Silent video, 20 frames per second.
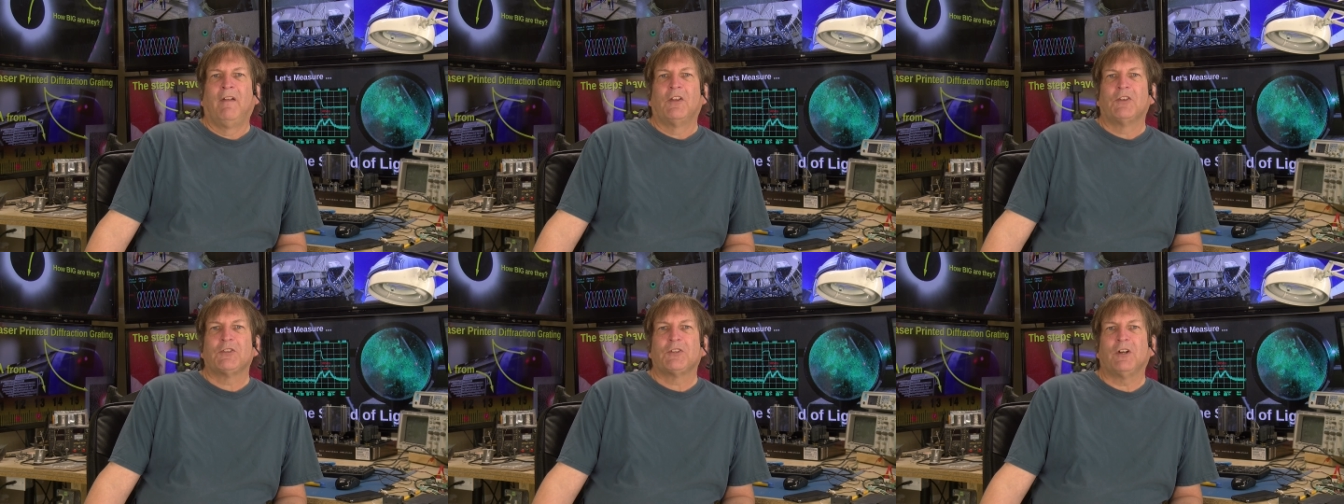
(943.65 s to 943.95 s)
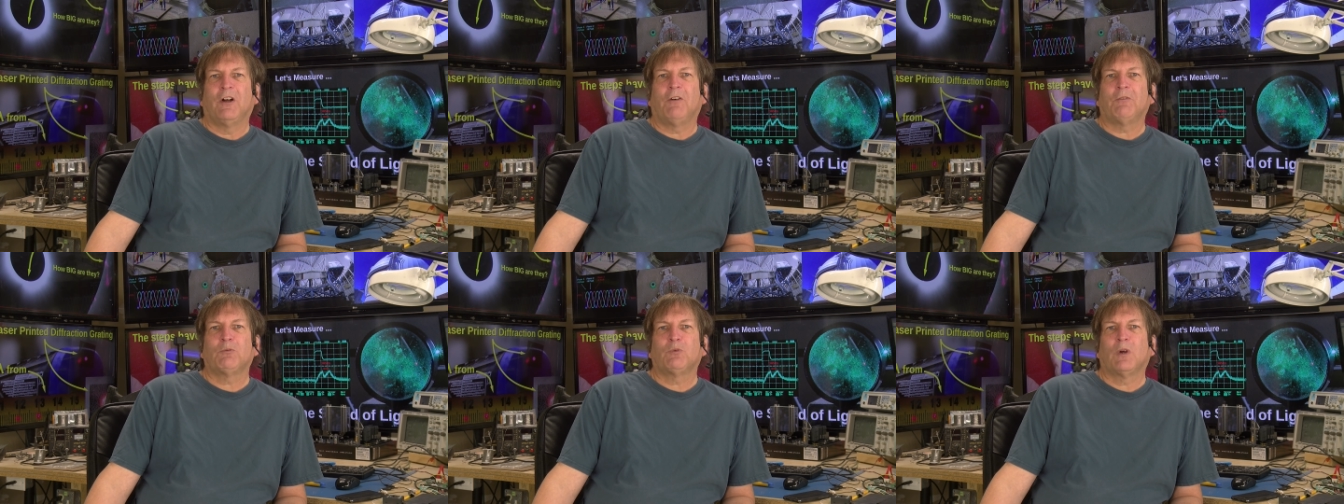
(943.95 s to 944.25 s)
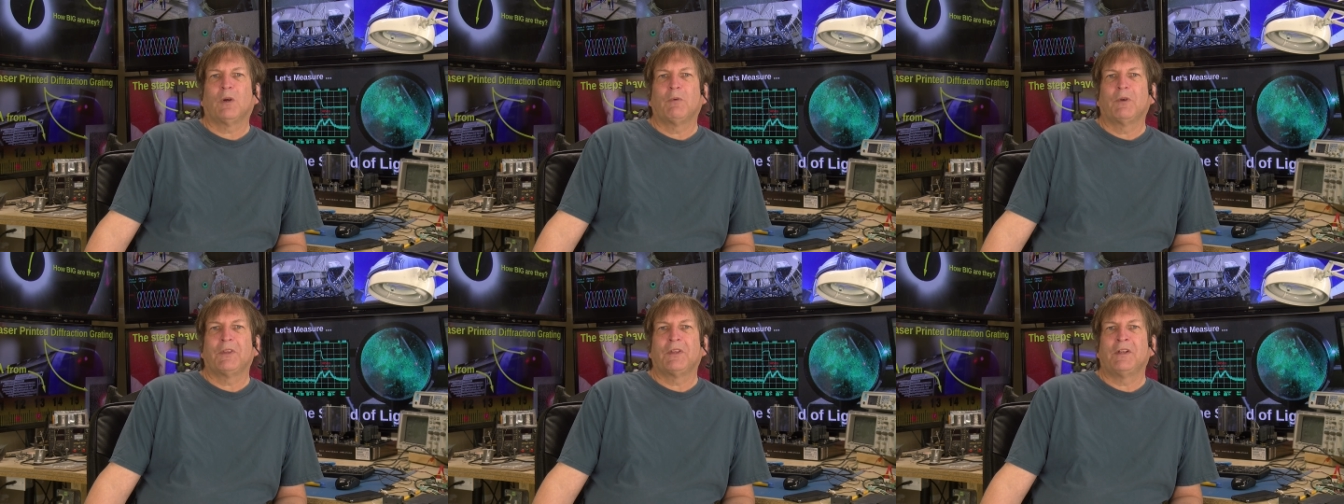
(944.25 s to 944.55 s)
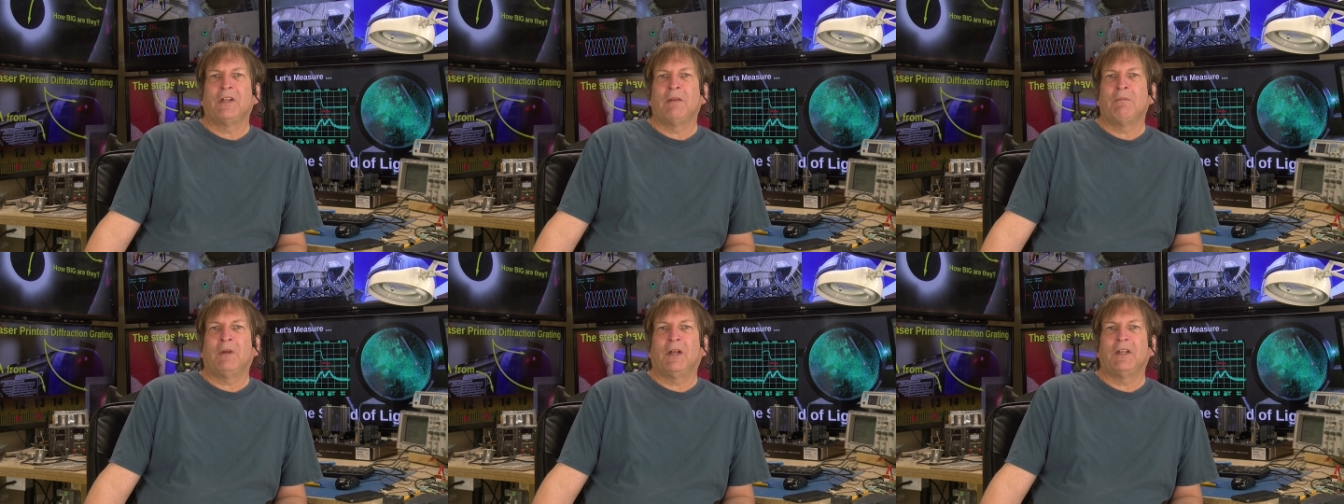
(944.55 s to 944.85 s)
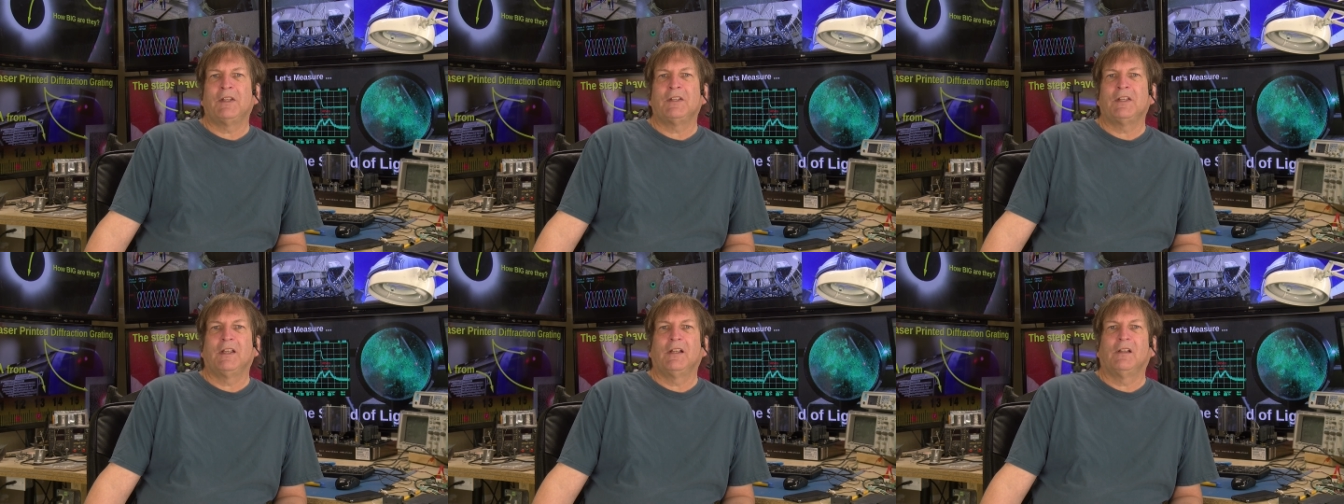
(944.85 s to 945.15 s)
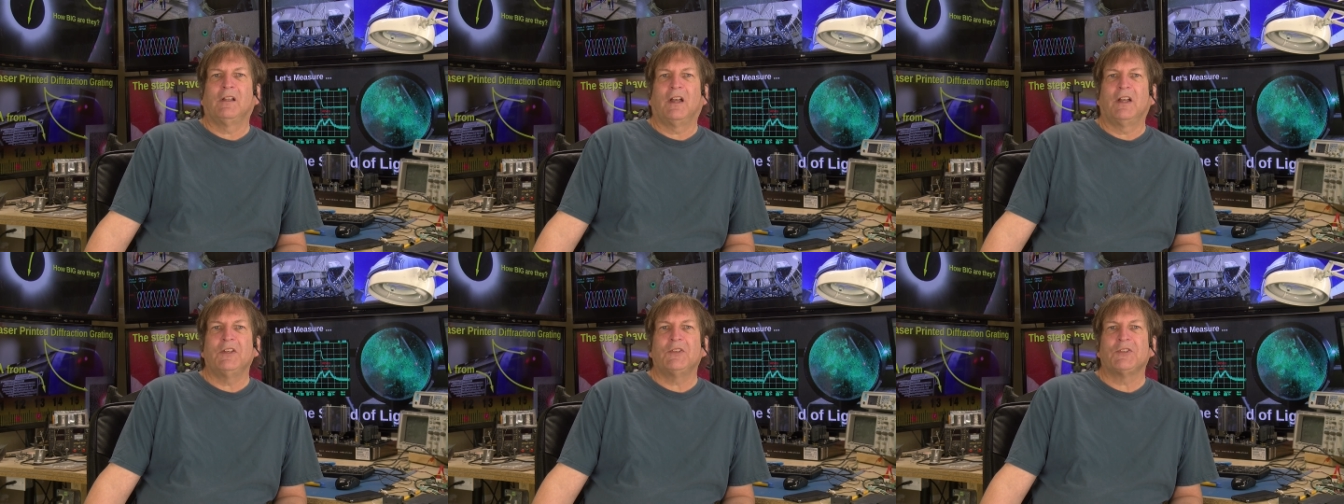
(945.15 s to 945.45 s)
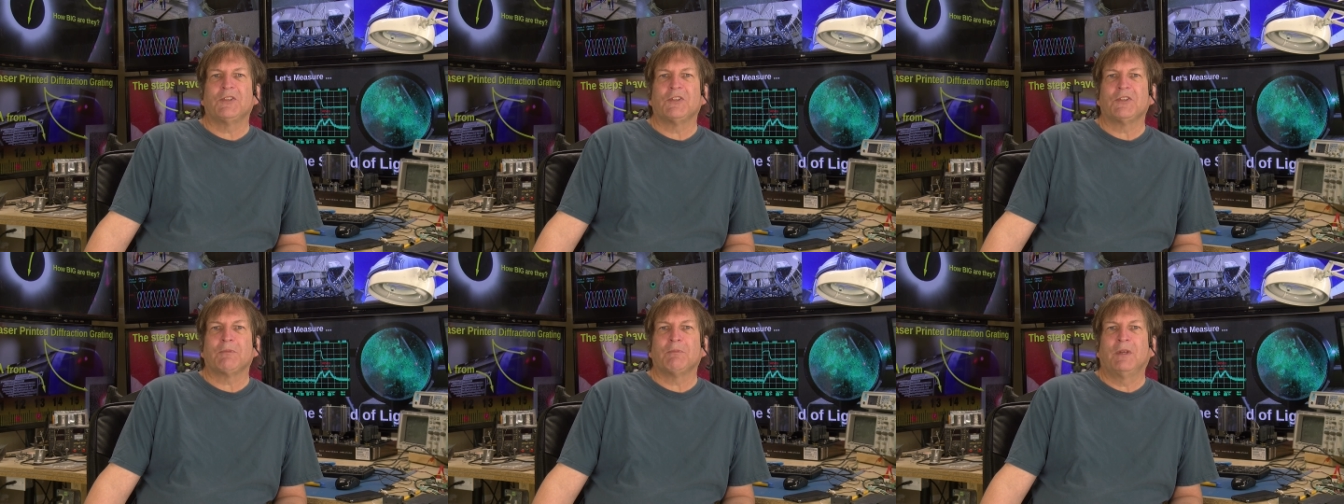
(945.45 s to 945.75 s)
Software with an MIT
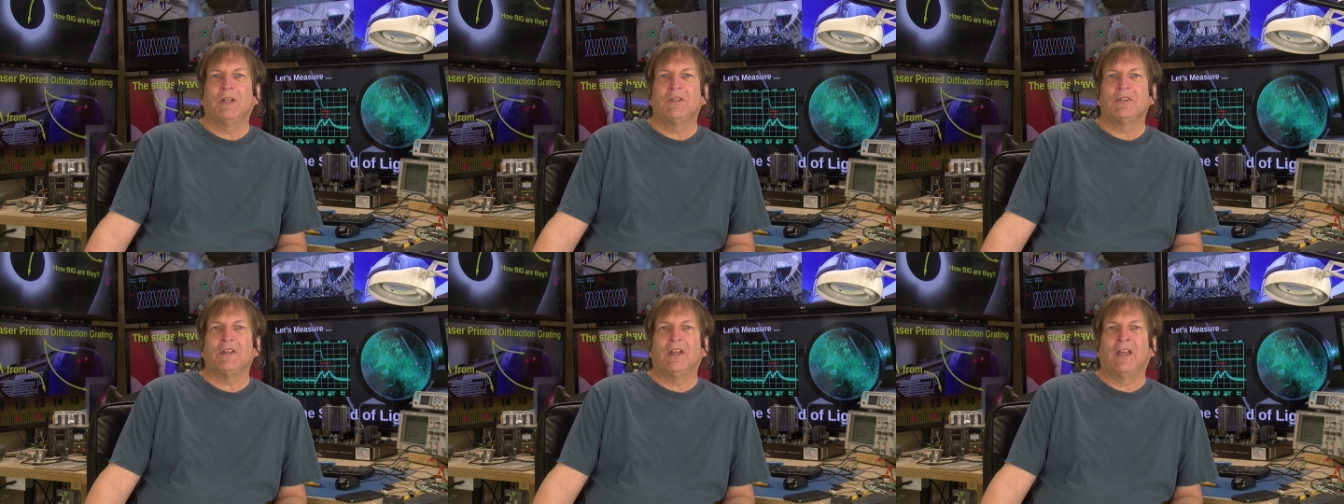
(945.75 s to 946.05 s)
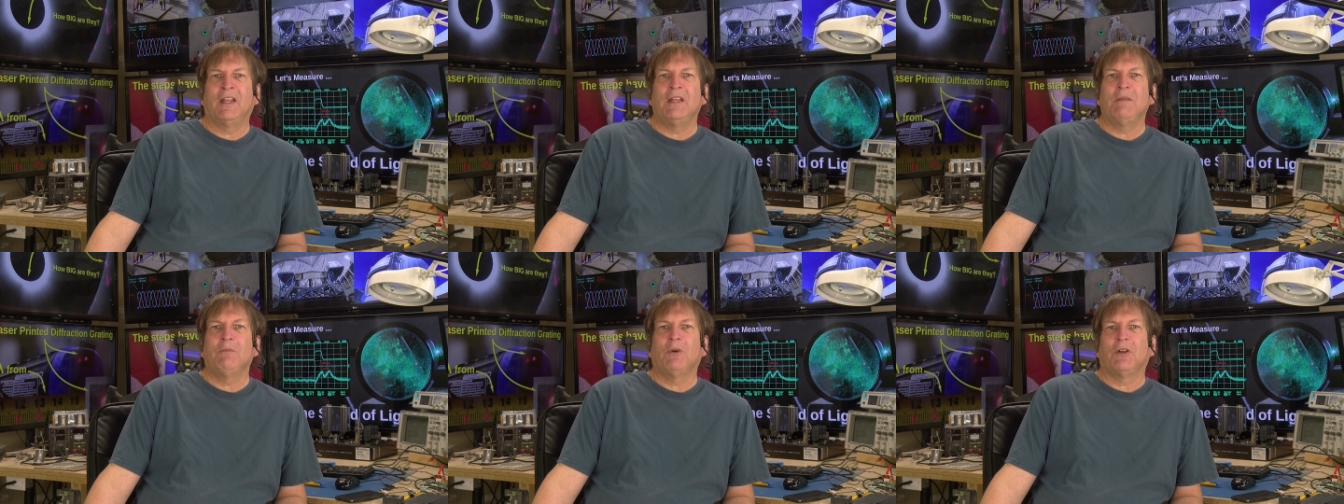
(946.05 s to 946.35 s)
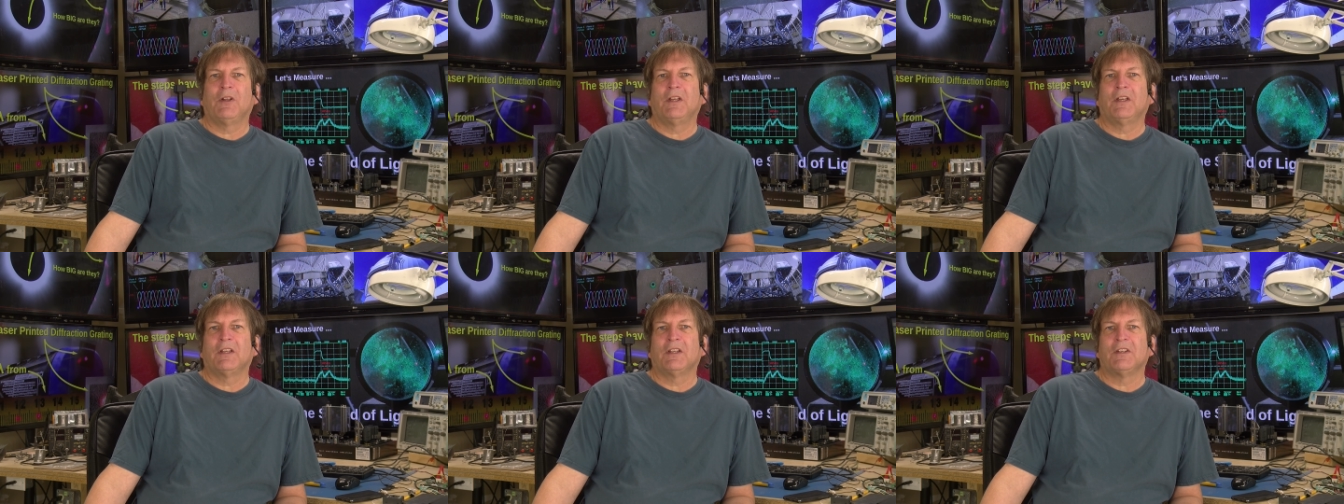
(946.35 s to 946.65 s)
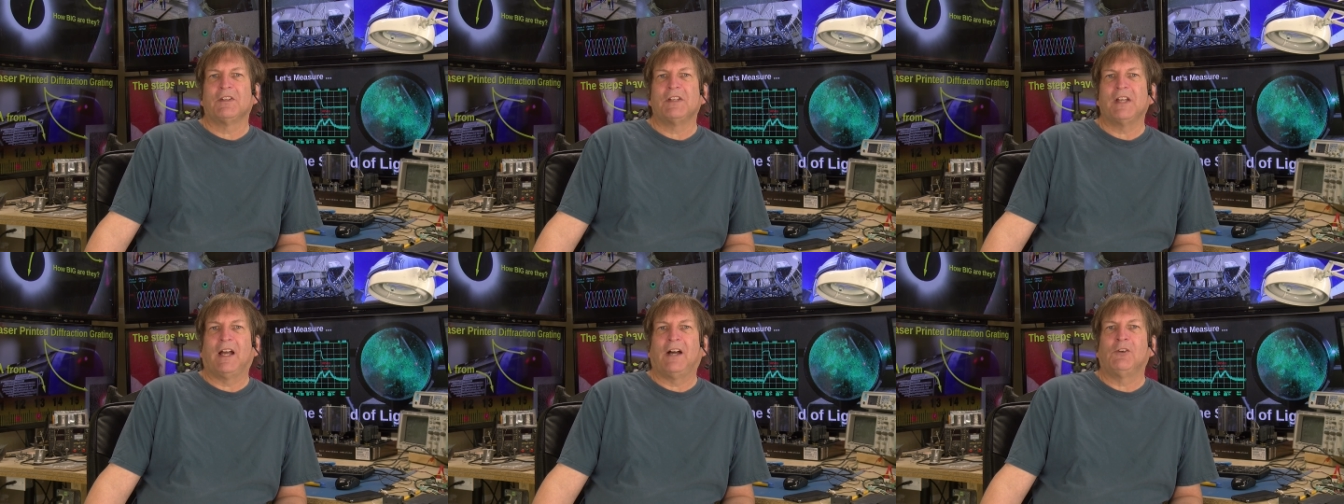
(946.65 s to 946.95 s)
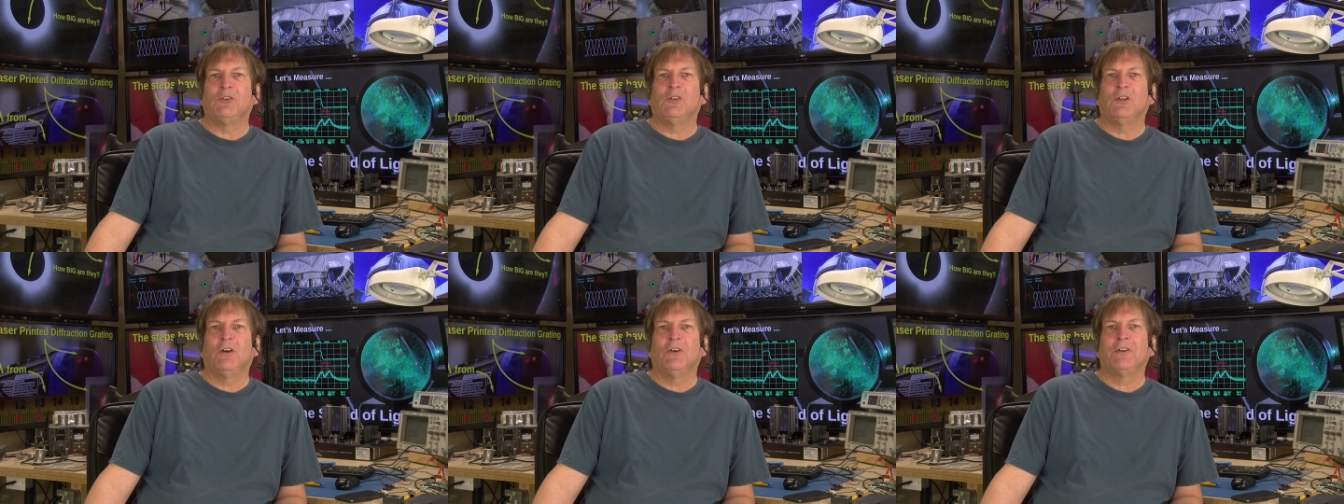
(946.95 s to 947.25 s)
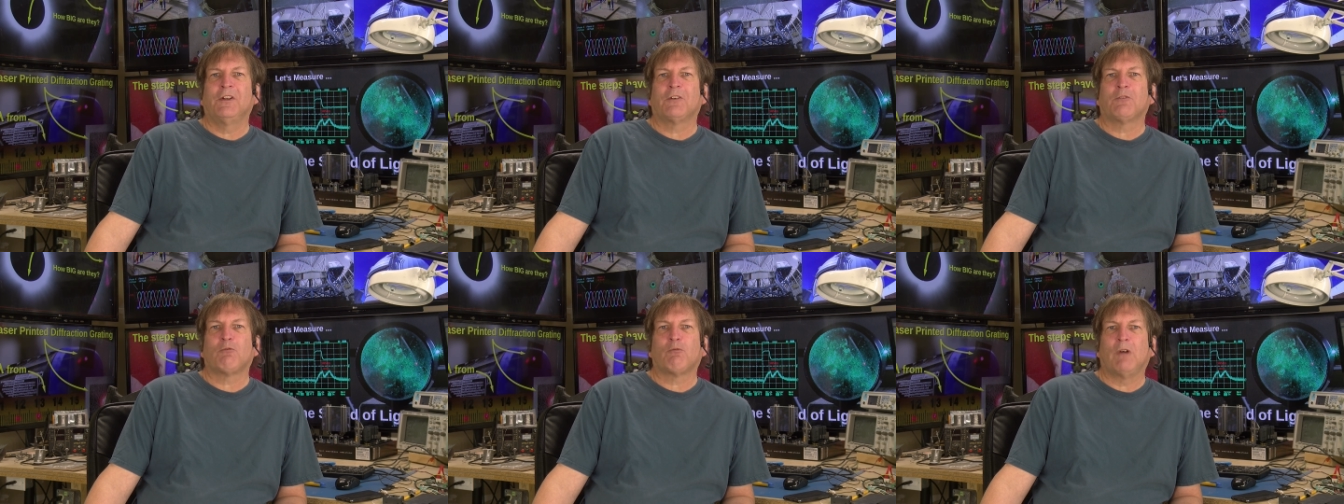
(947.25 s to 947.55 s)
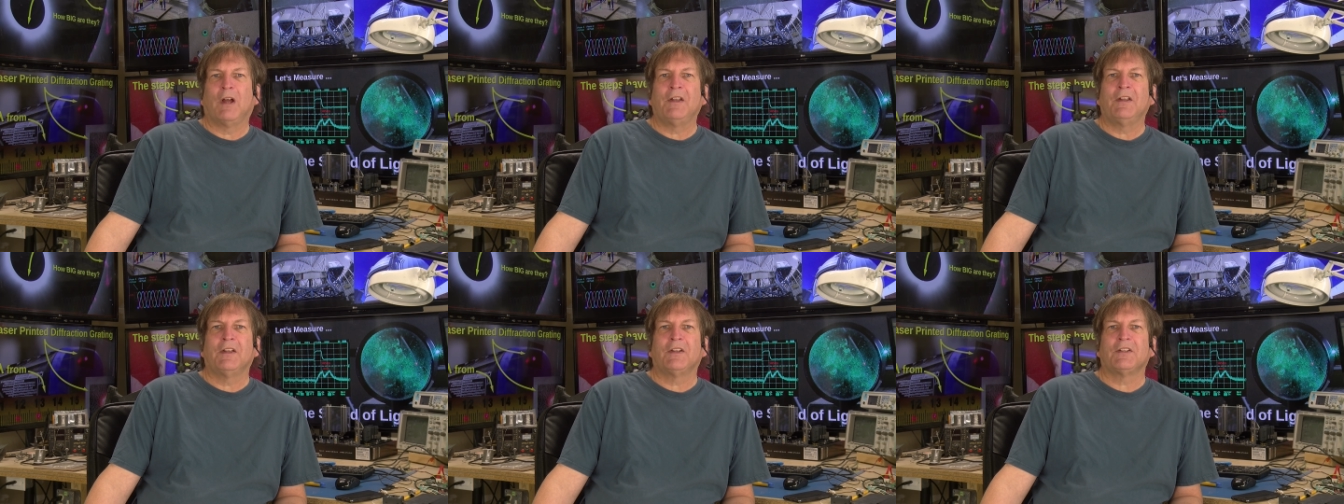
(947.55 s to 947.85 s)
license means anybody can download it,
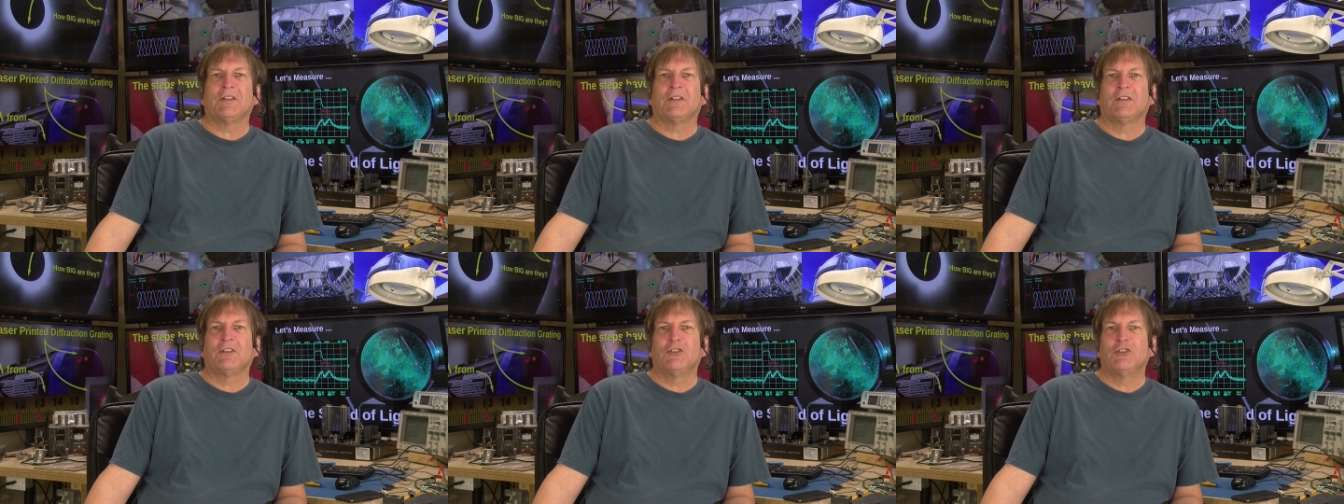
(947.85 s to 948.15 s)
run it,